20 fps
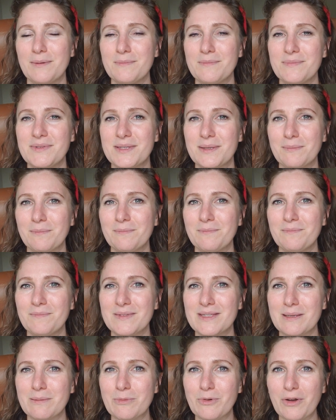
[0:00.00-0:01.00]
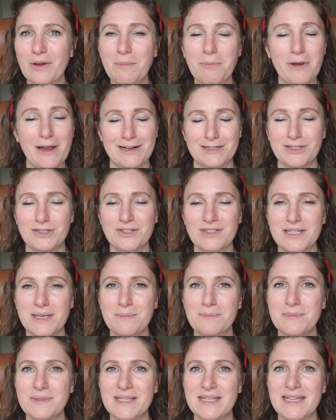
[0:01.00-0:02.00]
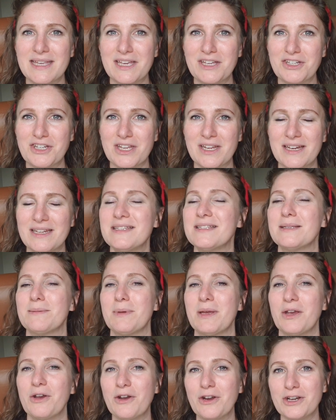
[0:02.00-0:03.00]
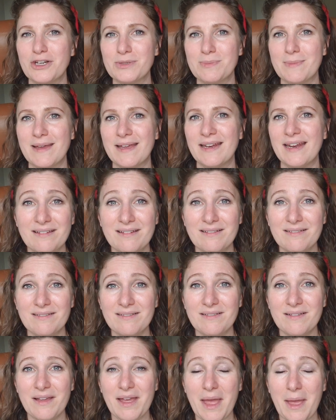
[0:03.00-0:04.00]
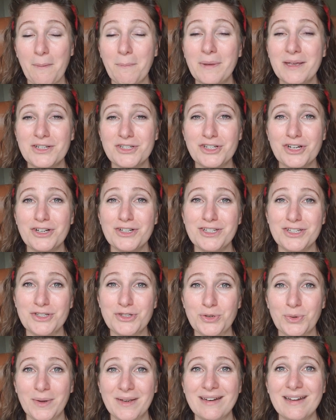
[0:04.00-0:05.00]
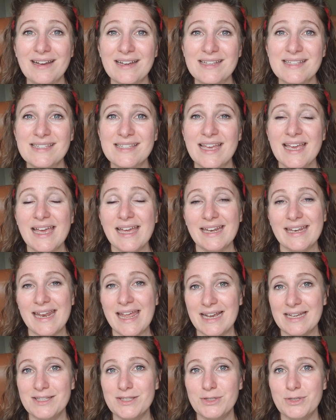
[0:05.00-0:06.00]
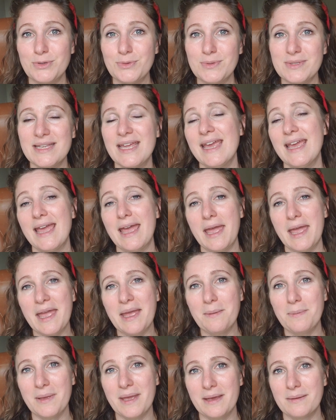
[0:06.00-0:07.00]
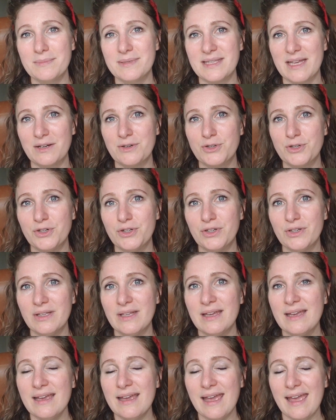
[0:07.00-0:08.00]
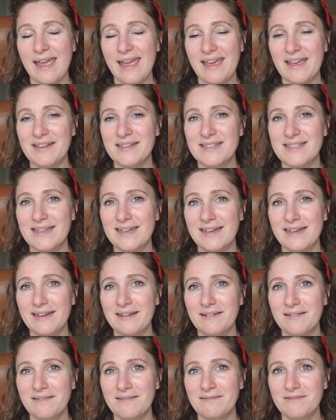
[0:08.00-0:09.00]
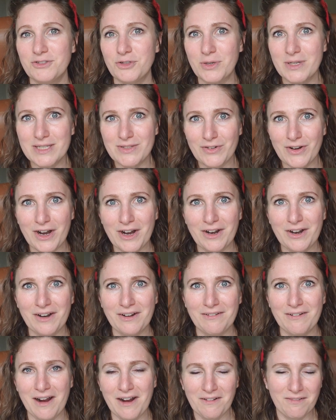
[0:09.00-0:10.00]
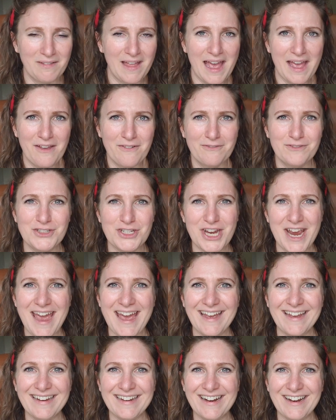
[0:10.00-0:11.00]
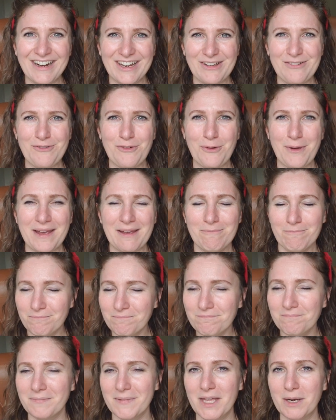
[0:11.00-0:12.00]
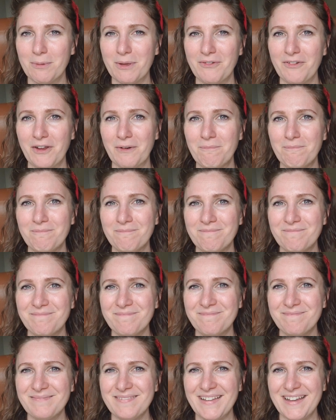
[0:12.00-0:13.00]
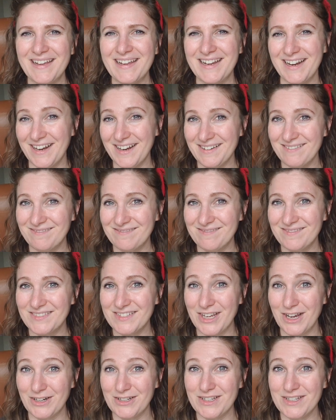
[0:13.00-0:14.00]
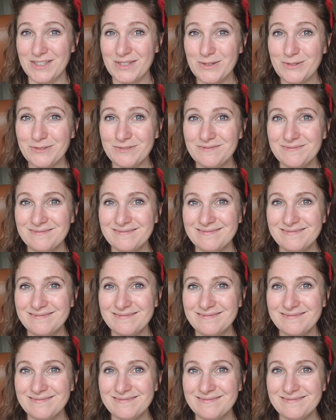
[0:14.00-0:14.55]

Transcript: some great practical tips in the kitchen and some encouragement. And be sure to join us next Tuesday at 8 p.m. Central and join us for our live chat and our giveaway. It'll be fun. All right, talk to you soon.